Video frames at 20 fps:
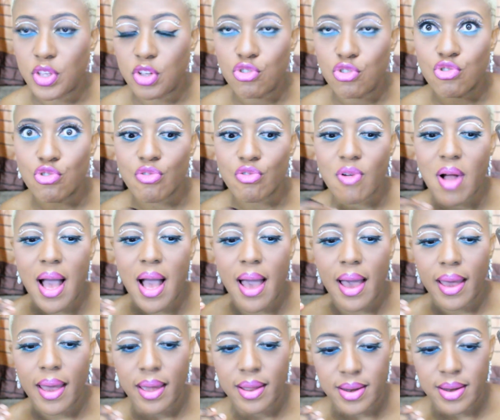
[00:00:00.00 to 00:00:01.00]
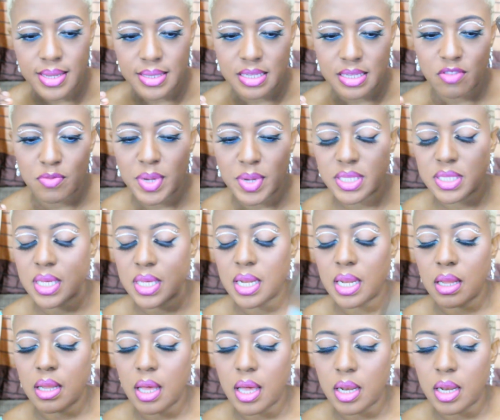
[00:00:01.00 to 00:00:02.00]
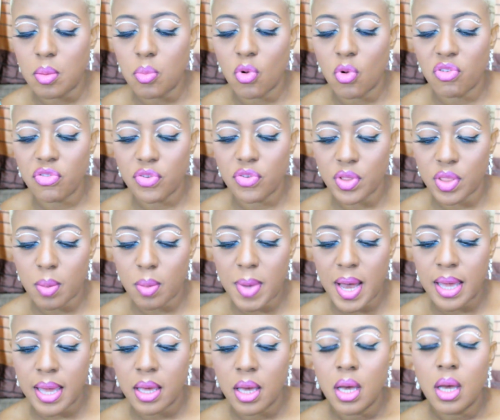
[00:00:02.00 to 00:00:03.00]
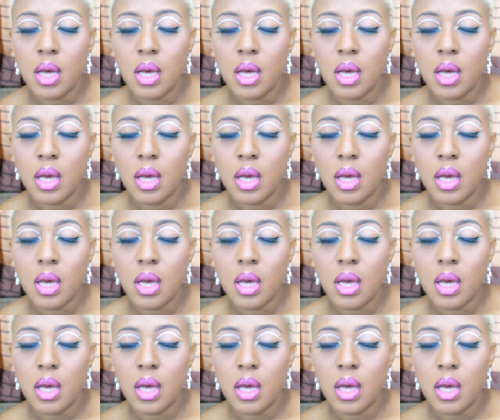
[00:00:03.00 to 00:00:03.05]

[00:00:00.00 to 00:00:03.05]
dryness of my skin any more further by